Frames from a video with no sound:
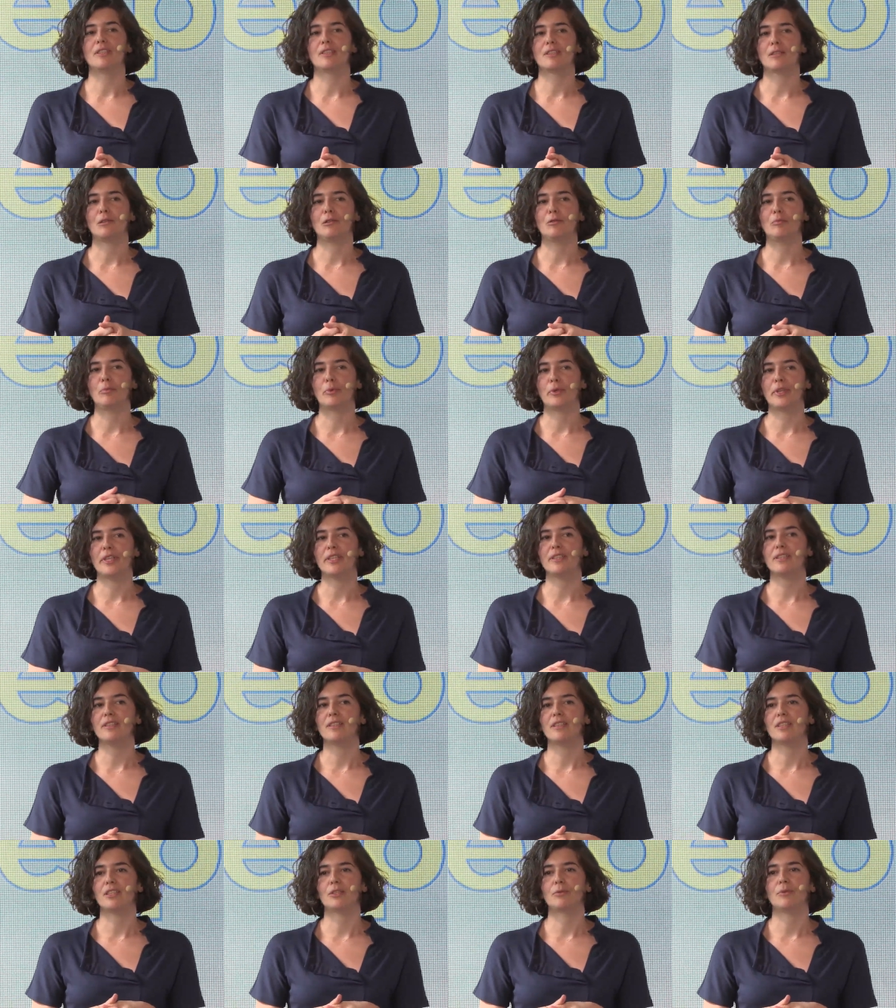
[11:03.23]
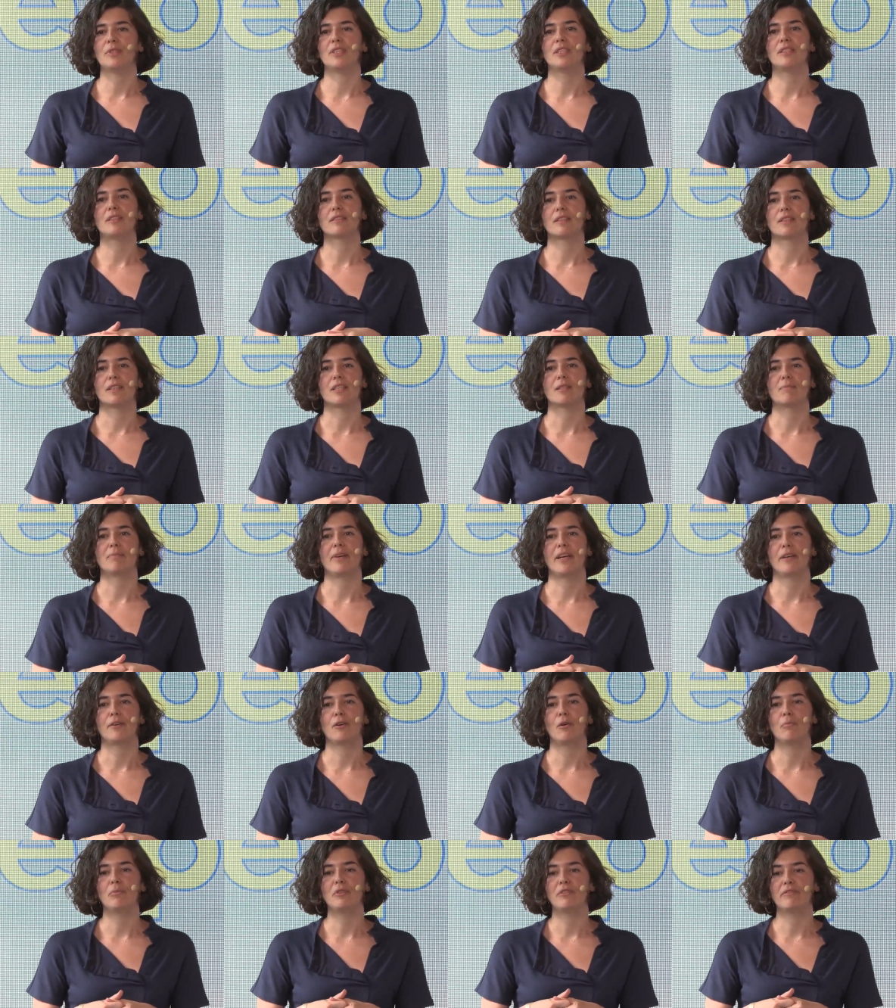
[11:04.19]
It's called Braiding Sweetgrass by
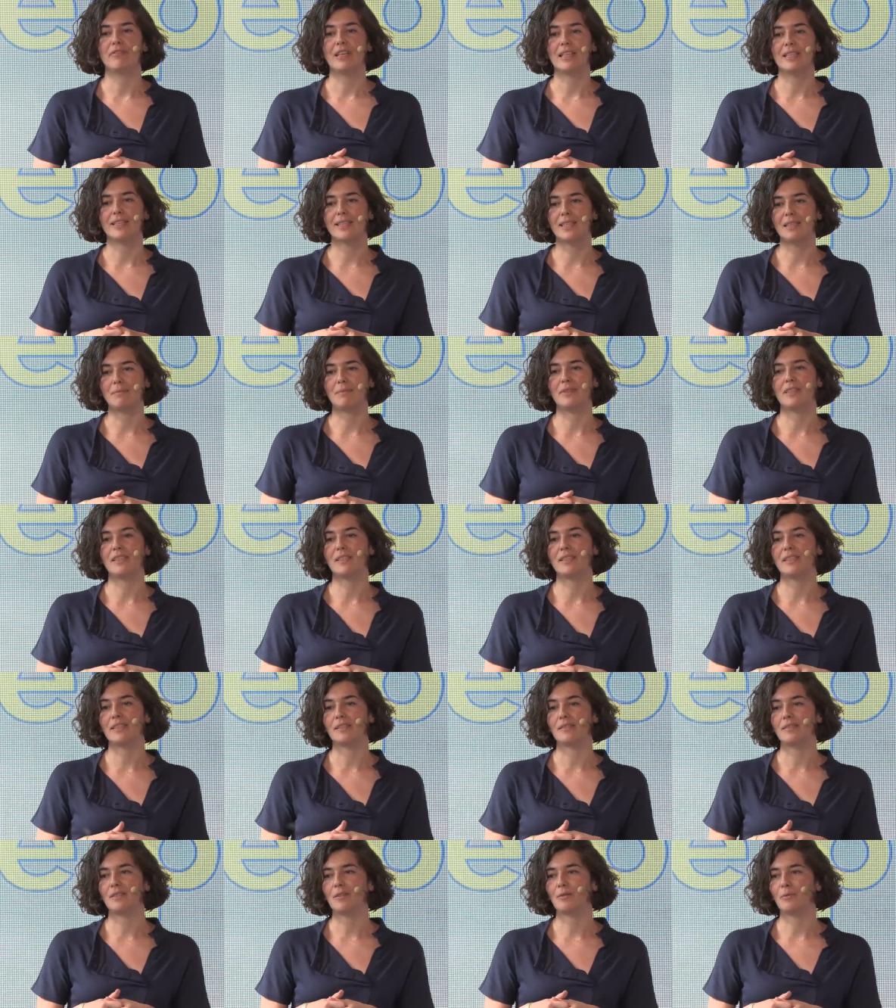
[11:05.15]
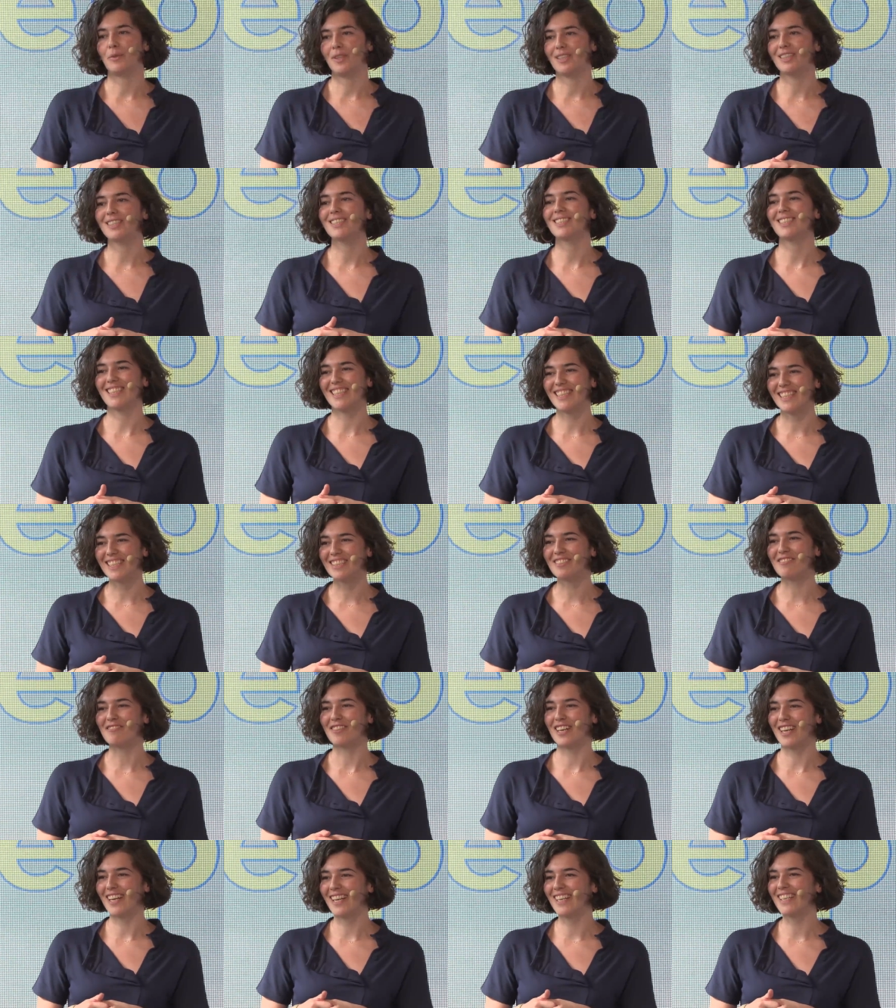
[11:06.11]
Robin Valkimmerer, where she
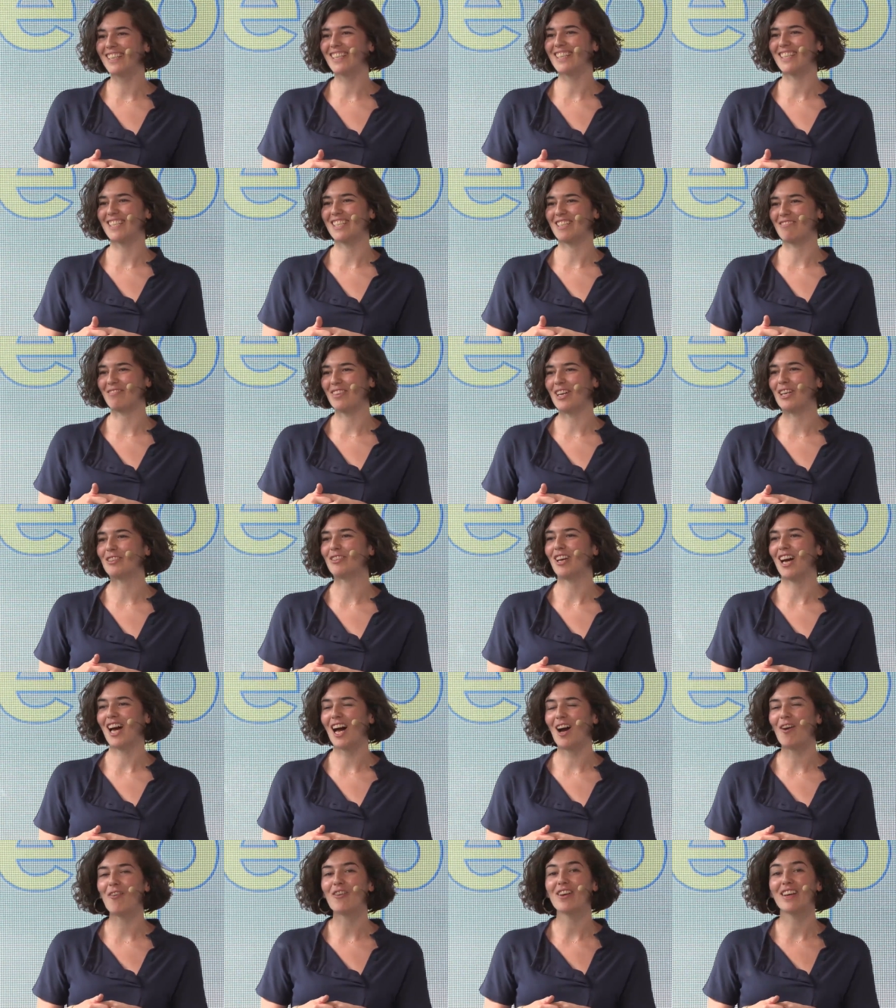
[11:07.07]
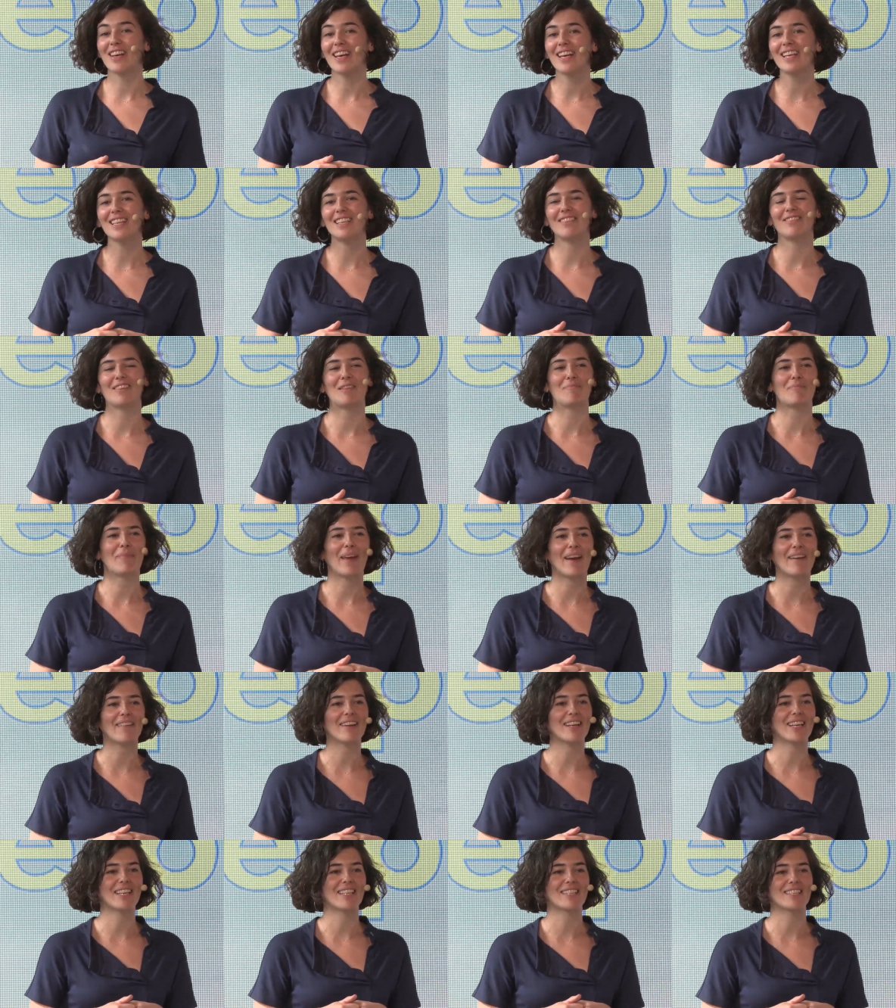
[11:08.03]
writes about how Native
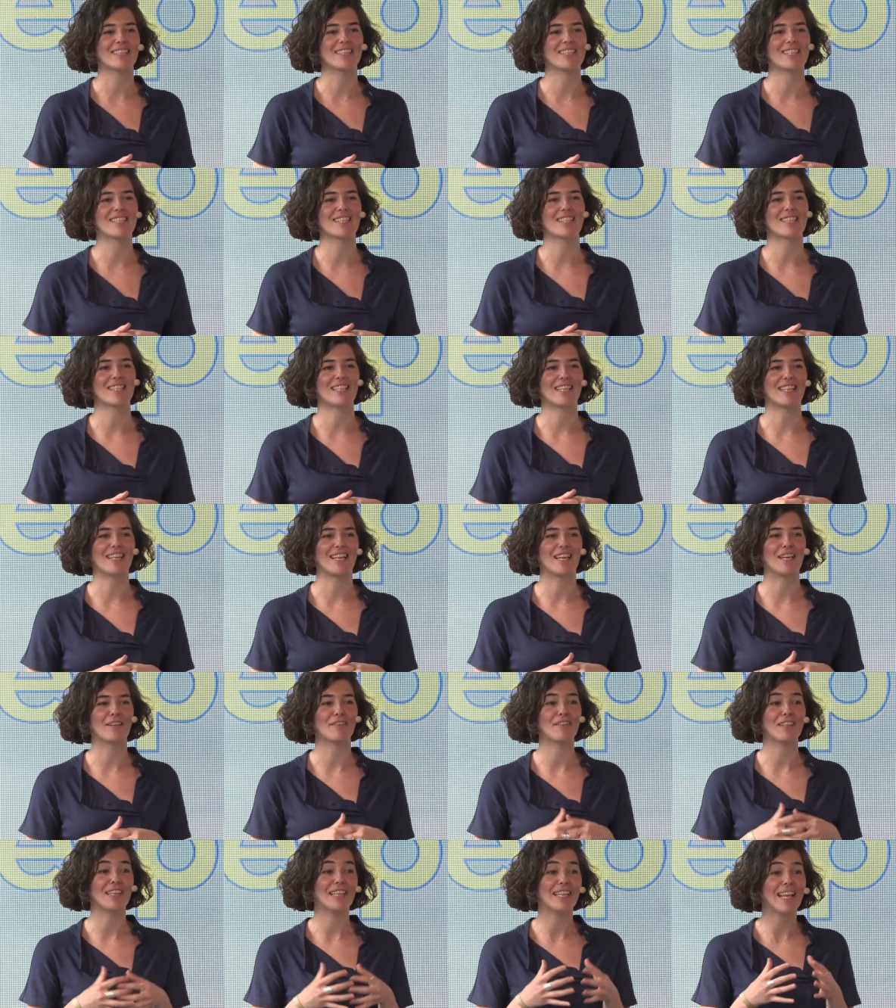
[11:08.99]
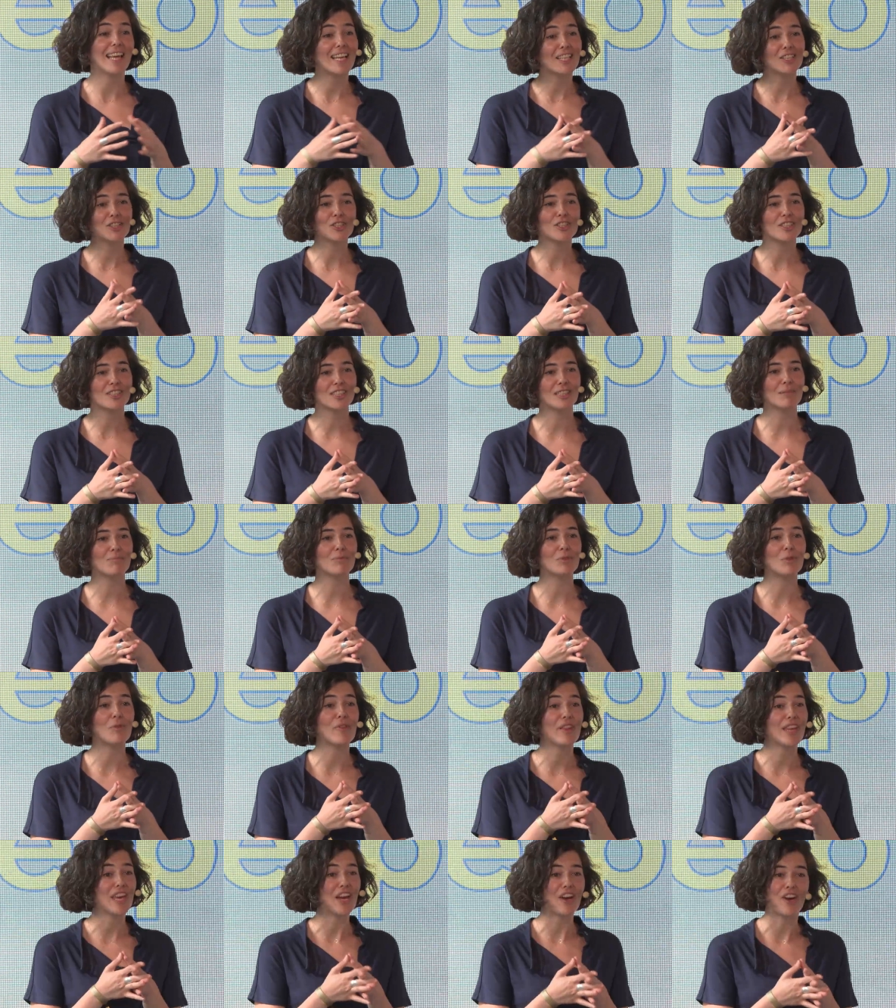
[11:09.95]
Americans' relationship
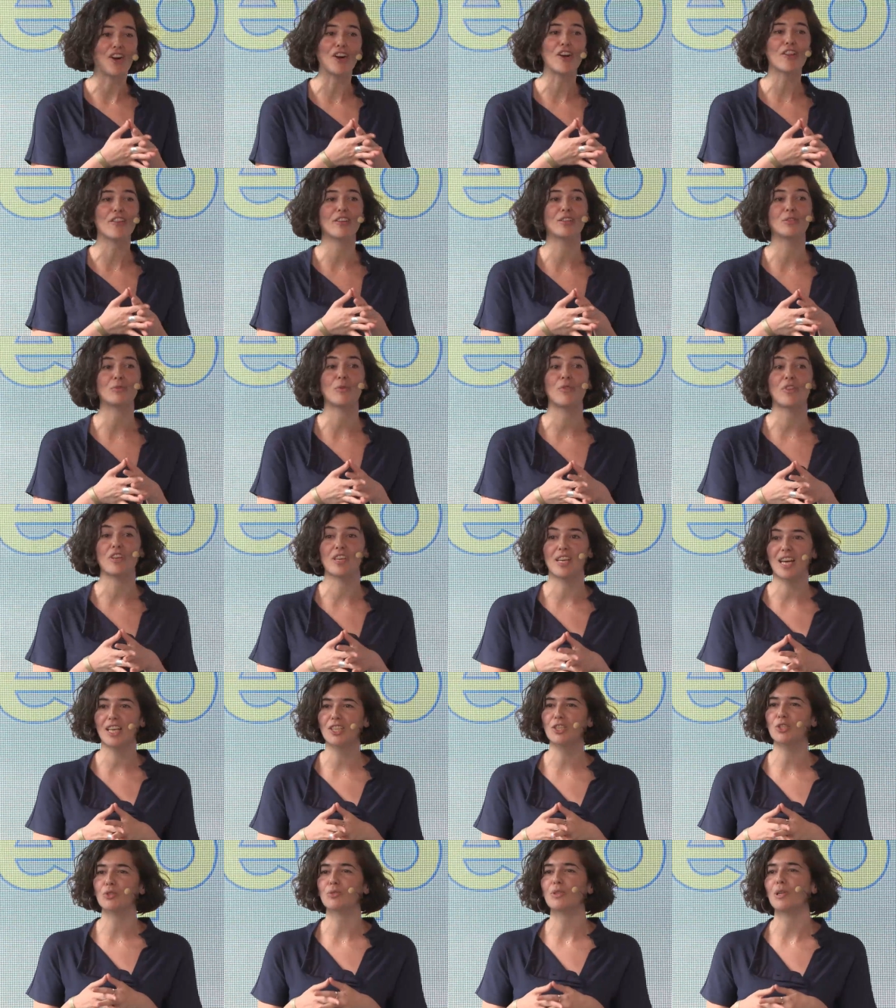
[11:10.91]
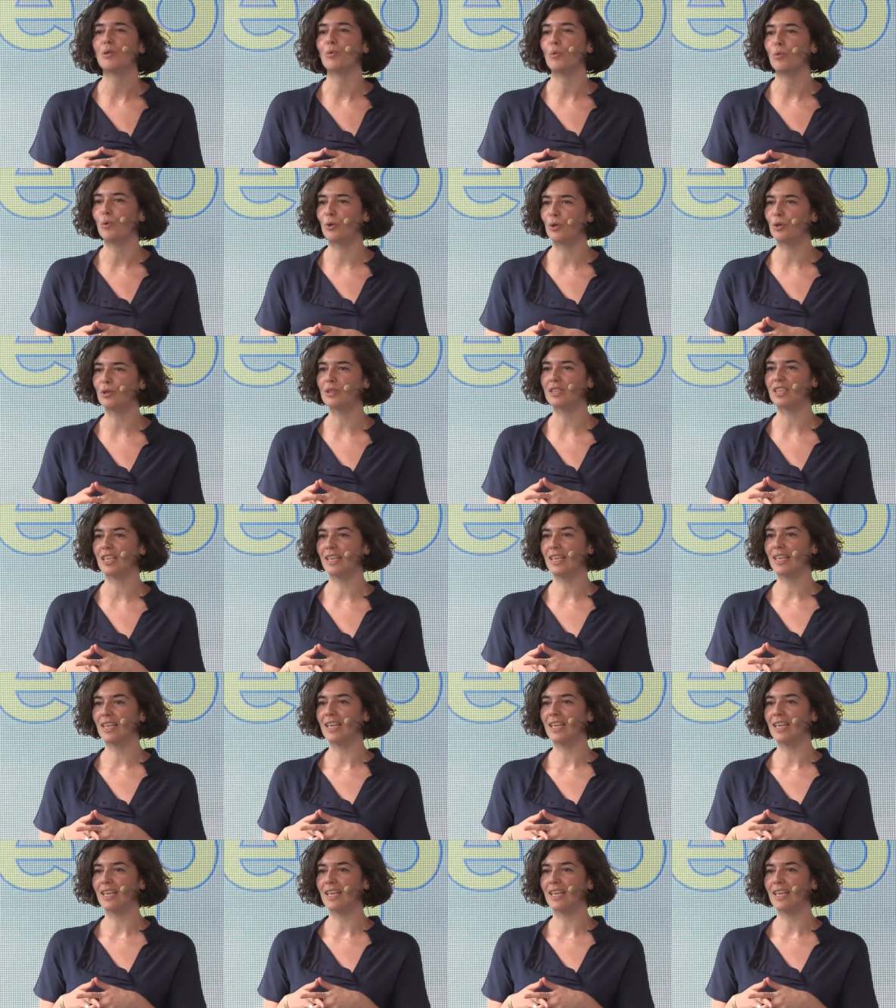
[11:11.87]
to the earth and to the natural world